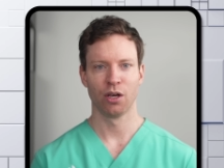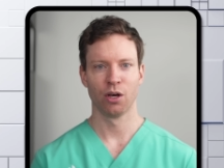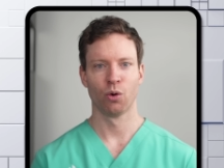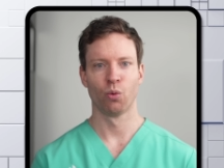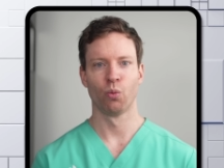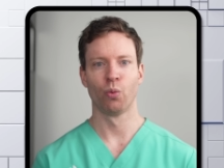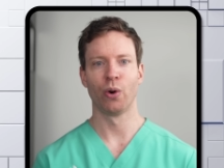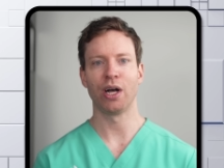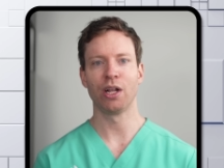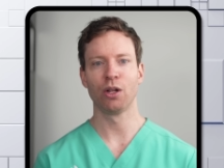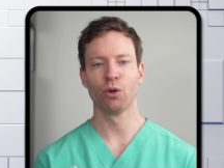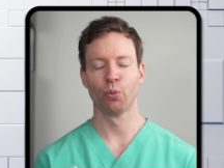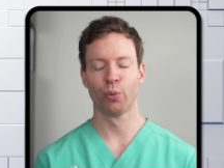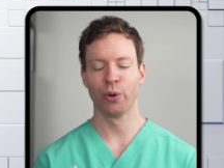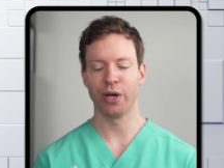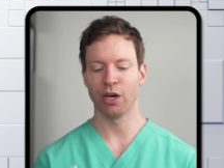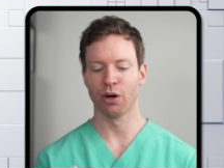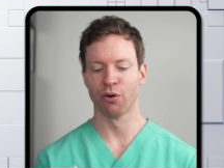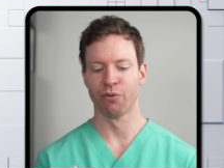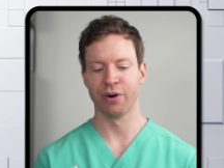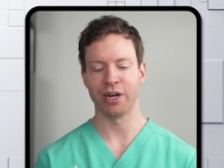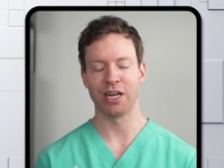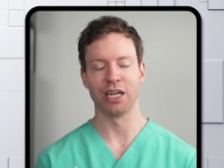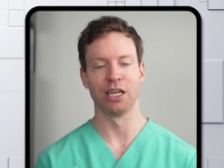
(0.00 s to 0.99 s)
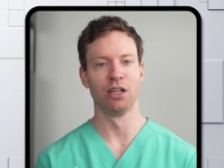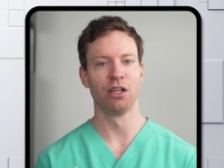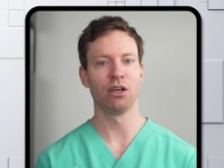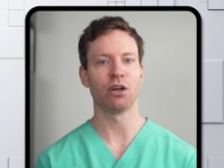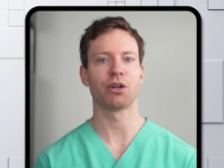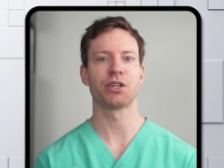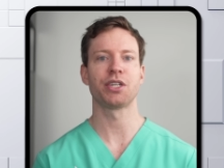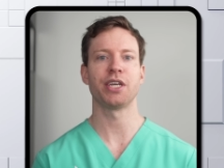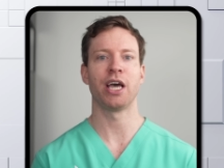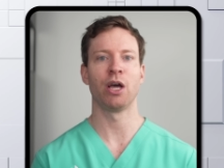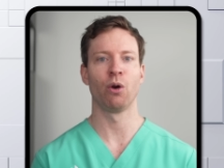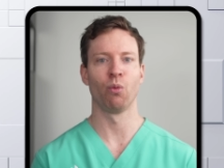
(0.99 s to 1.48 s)
Well, we already
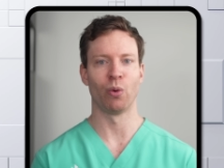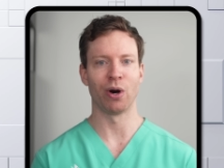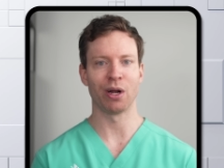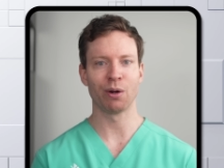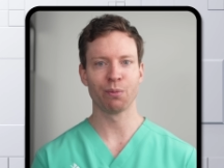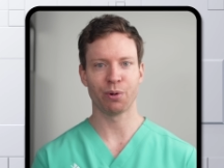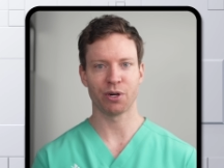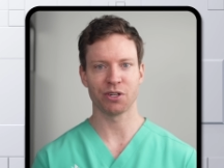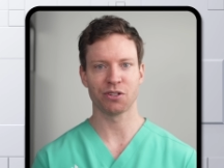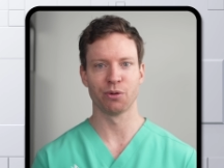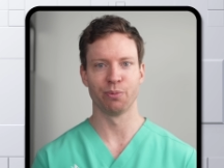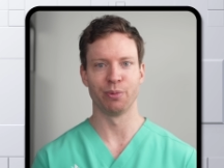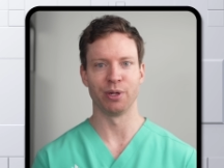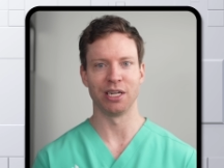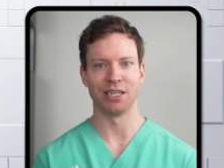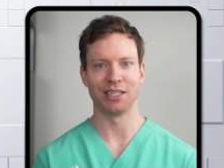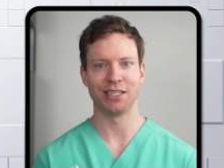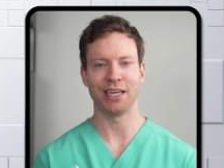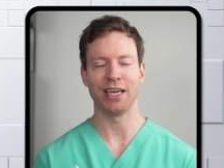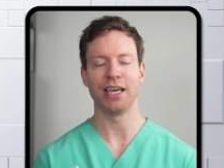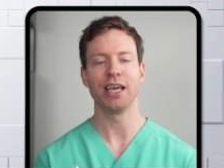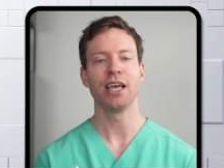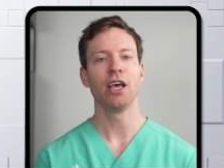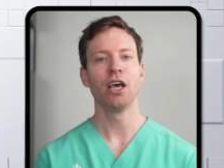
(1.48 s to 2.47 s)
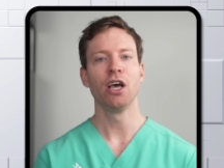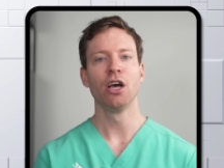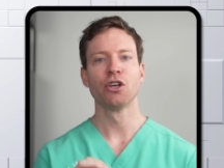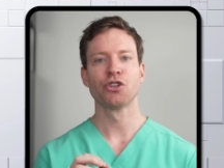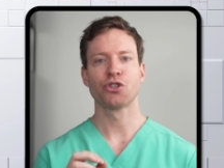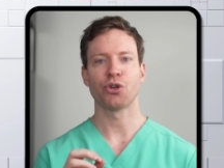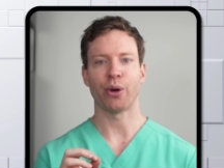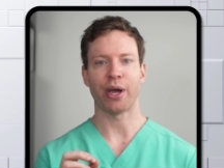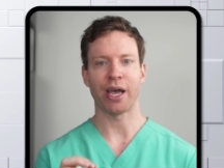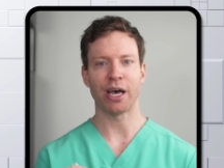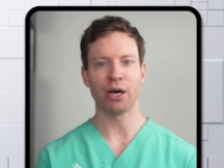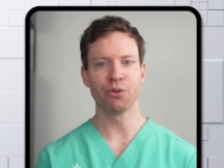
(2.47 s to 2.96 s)
looked at one possibility,
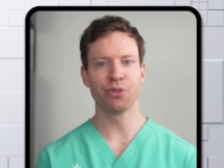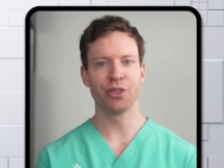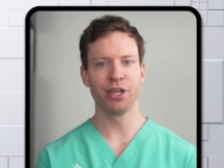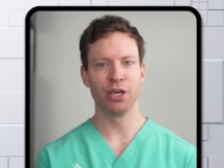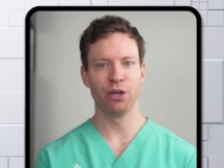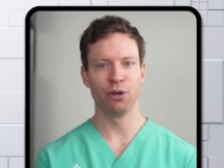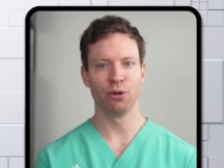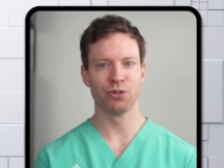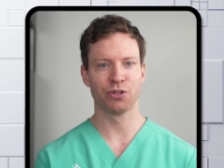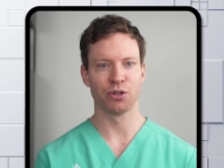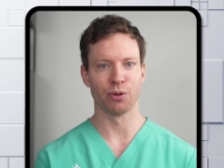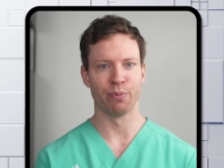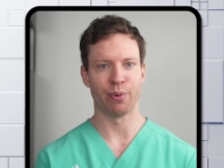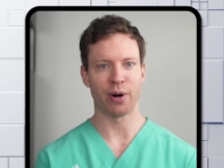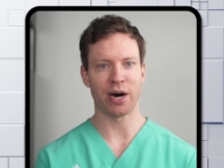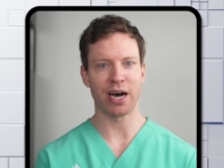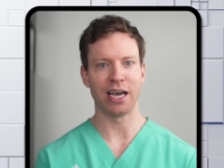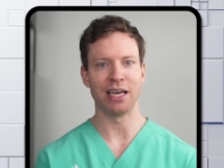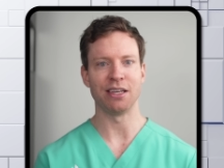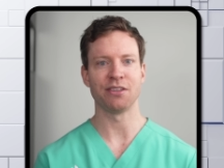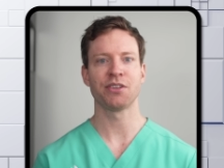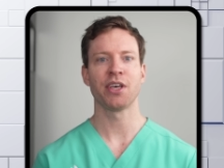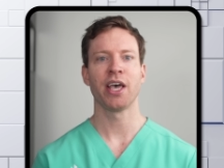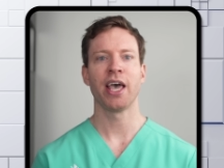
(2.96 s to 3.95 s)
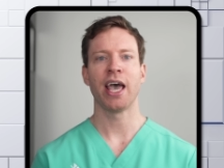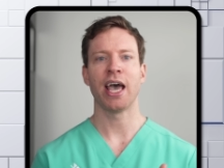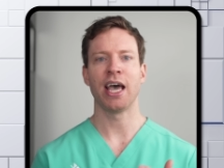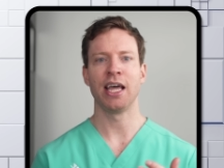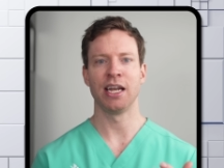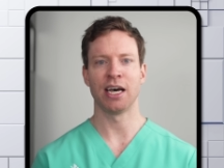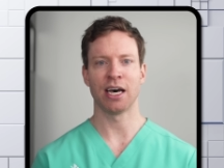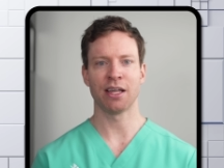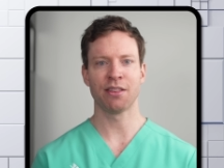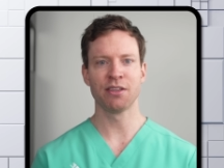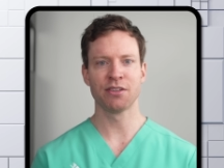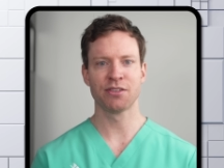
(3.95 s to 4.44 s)
so healthy user bias
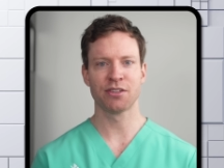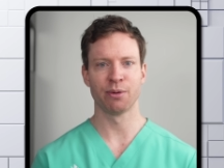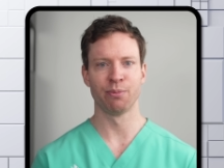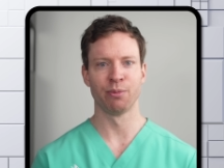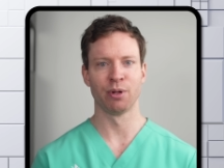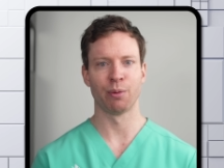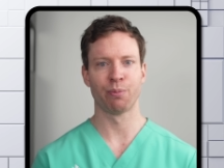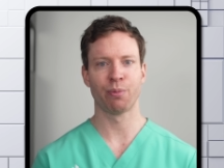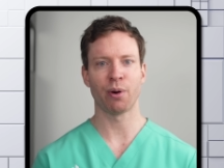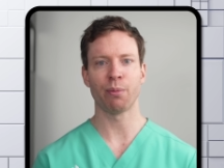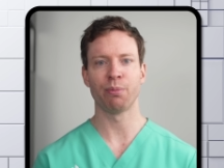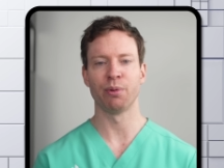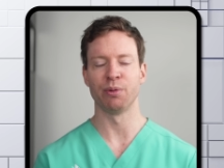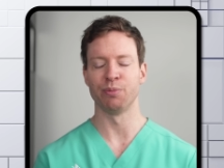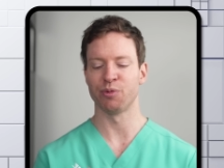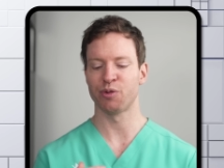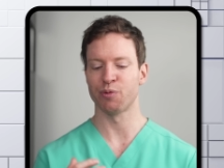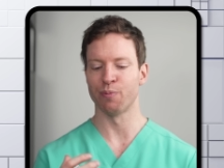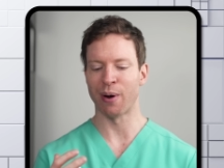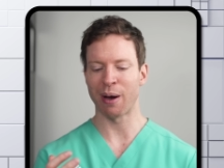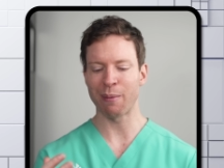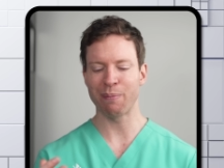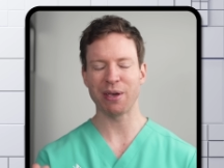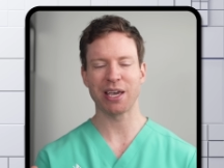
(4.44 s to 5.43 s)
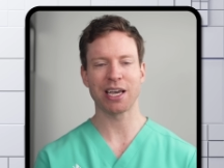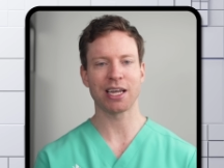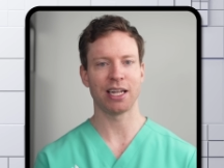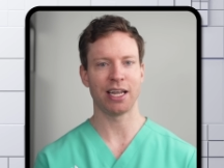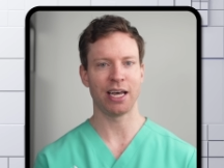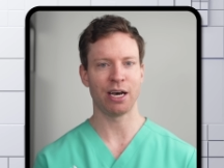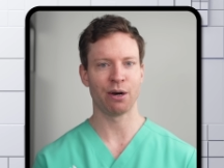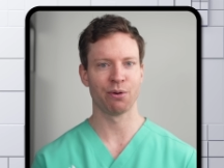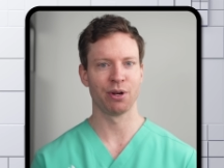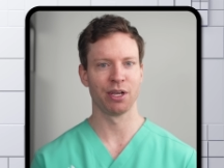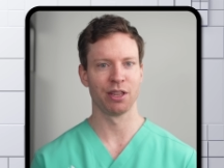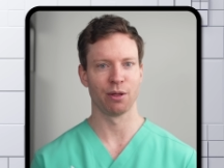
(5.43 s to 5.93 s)
and other similar problems might be
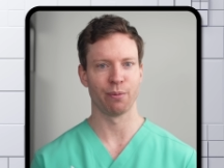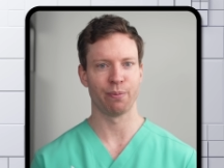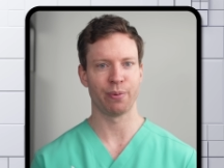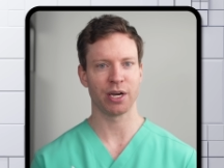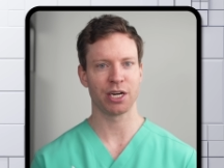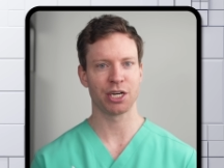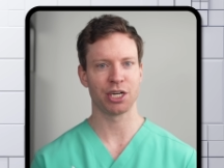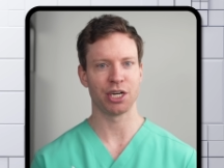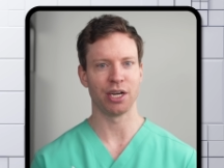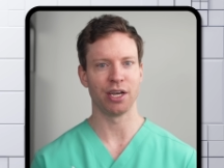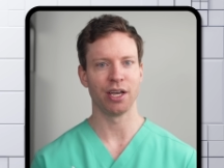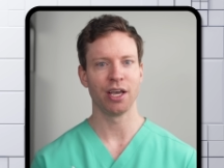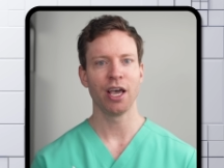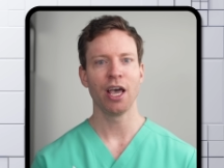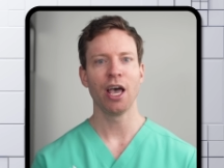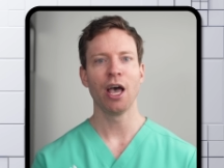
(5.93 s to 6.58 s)
clouding the picture.